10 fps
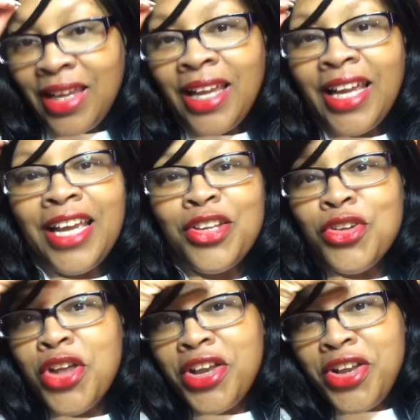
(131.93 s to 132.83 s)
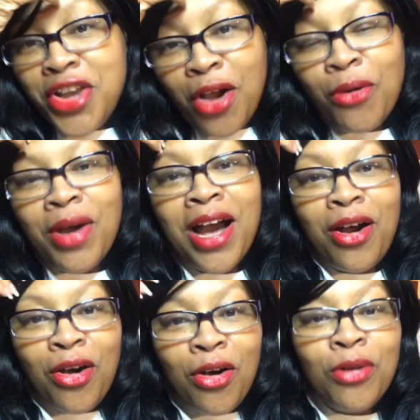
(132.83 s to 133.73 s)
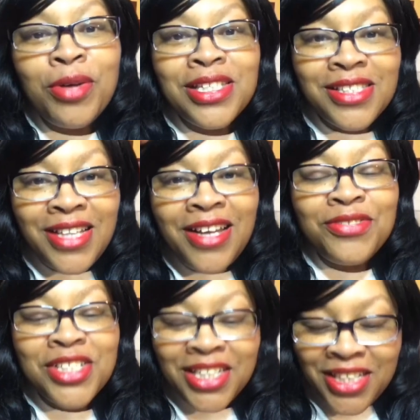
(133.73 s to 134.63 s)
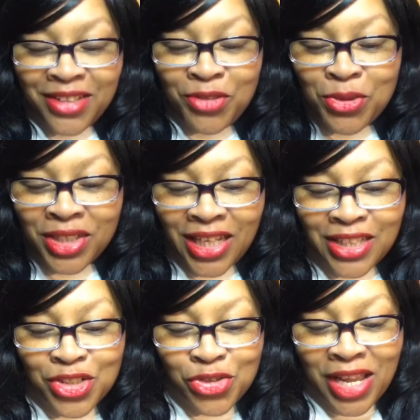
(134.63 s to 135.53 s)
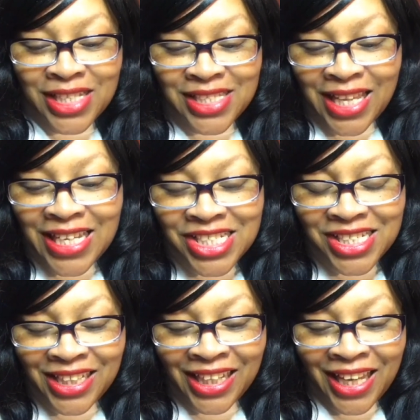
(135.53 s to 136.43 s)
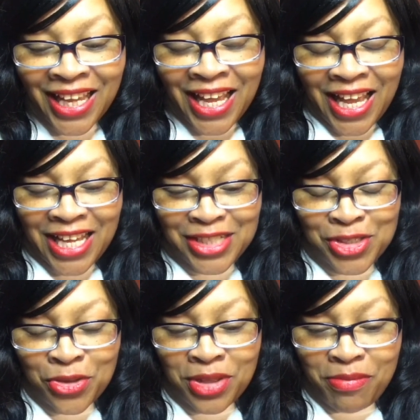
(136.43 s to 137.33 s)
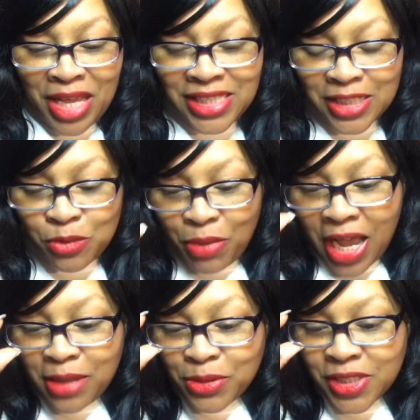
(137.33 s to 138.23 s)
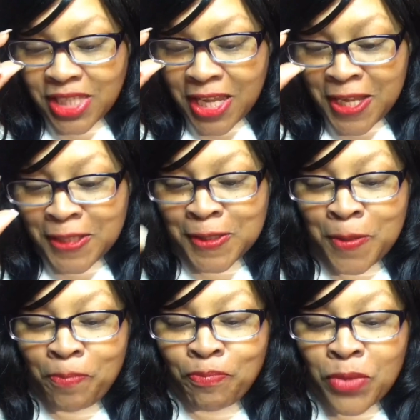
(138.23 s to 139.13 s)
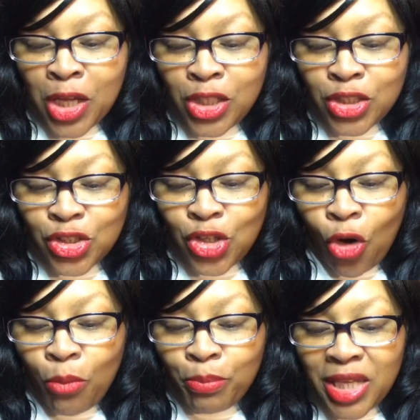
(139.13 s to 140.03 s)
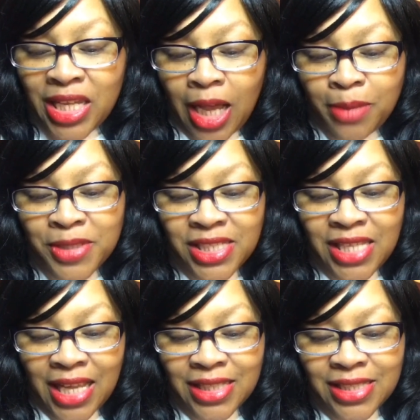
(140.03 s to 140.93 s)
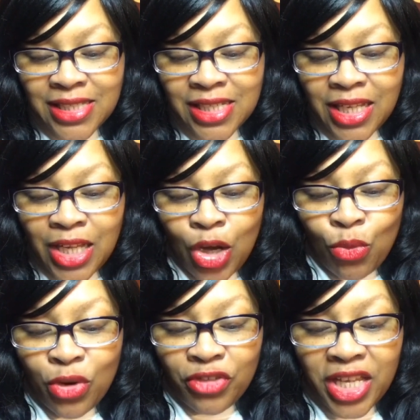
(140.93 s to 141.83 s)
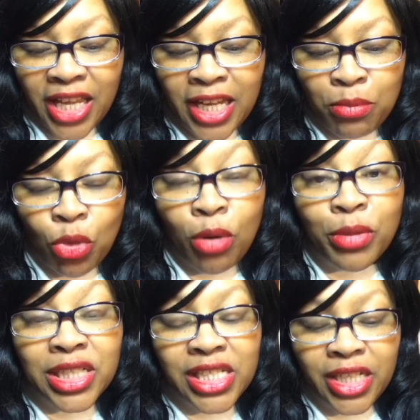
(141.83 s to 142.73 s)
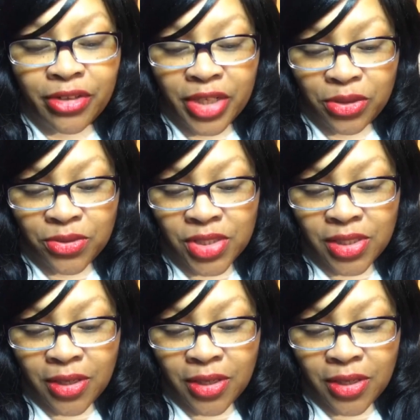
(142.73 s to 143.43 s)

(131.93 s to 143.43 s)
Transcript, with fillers: And you know, I always love to give you another translation. And so the Message Bible says, Don't be obsessed with getting more materials.